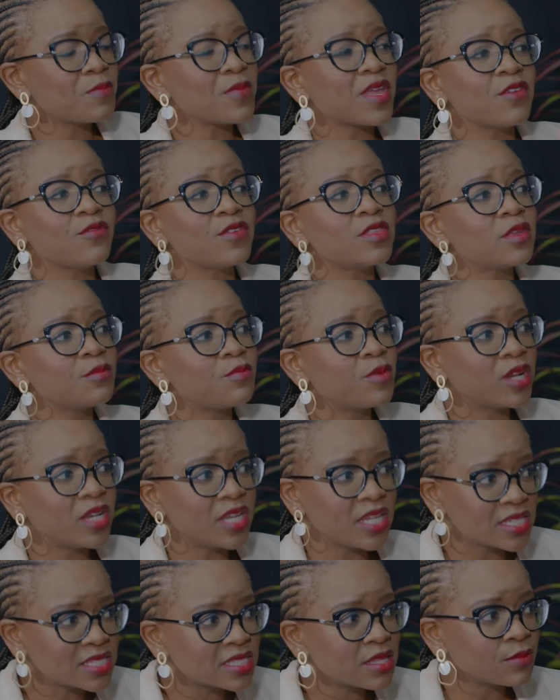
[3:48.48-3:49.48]
even the
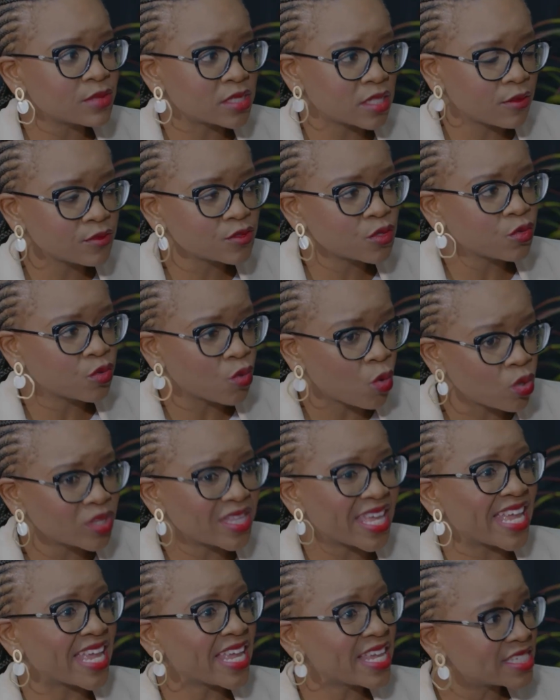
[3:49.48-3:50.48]
police themselves, although
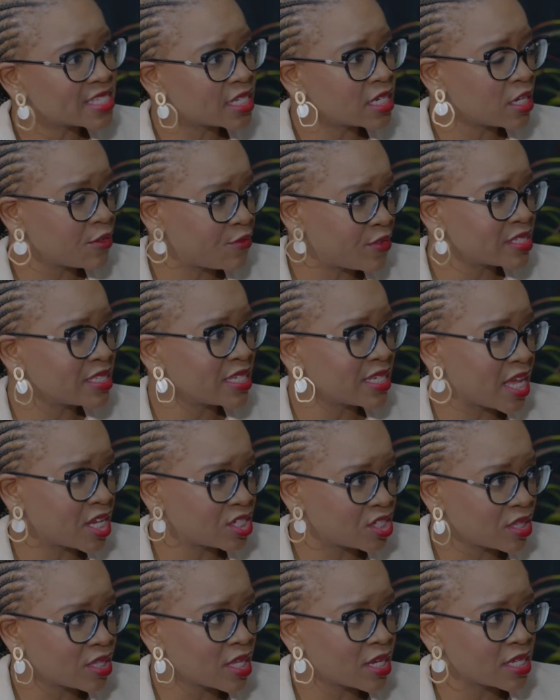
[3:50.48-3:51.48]
there is an
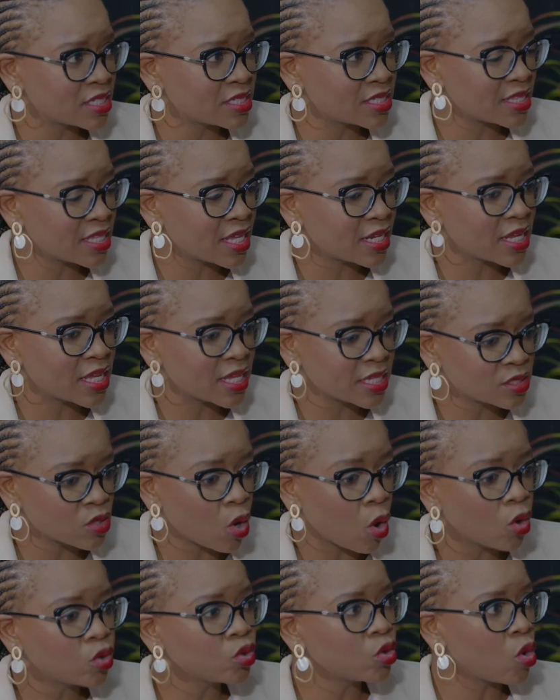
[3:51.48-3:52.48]
investigation that is
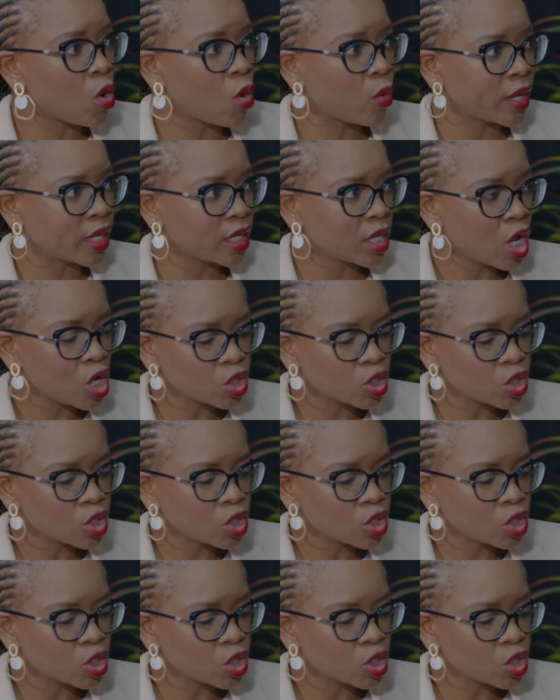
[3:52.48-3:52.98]
ongoing